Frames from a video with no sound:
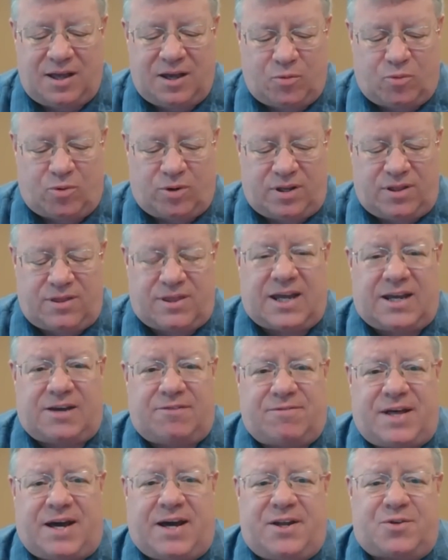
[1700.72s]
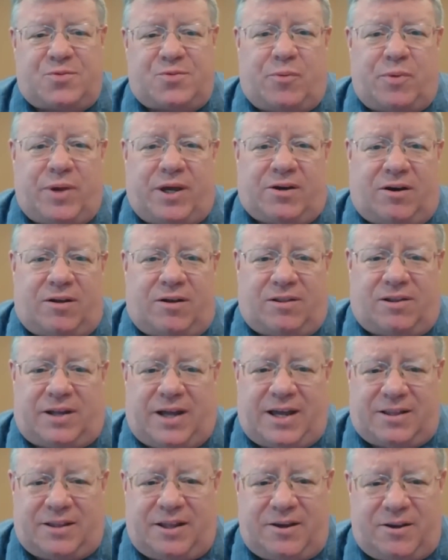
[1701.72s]
would think of that as what we call the
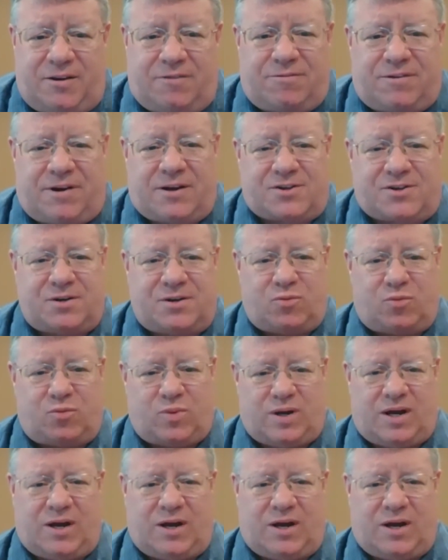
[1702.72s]
likelihood function.